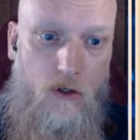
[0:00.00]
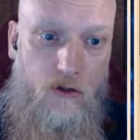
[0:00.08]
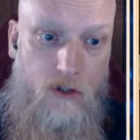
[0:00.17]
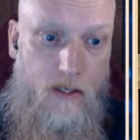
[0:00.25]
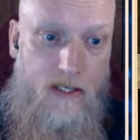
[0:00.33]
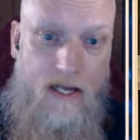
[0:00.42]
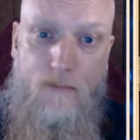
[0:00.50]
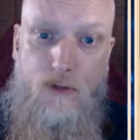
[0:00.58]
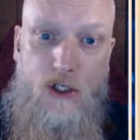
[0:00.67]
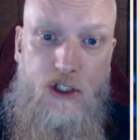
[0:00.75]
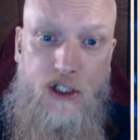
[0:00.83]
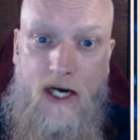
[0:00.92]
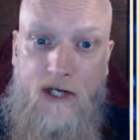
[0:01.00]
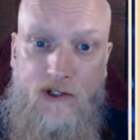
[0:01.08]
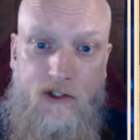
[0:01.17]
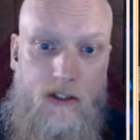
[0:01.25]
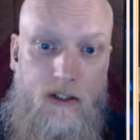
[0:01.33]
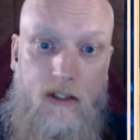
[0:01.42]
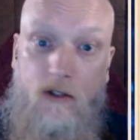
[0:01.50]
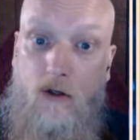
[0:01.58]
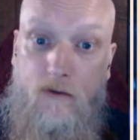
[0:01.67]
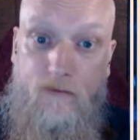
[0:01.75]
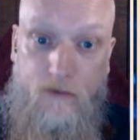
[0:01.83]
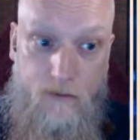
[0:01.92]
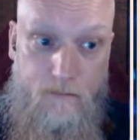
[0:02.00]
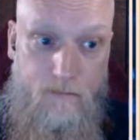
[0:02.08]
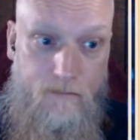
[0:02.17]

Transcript: Showing their appreciation and love for them.